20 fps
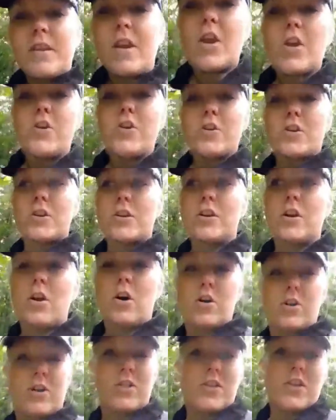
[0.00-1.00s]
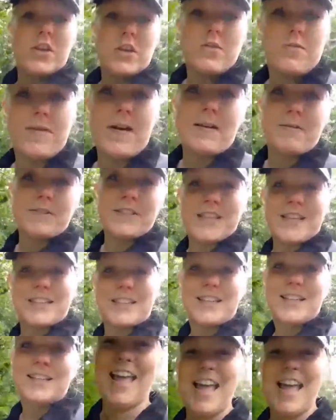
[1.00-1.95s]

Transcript: you can log that you found it.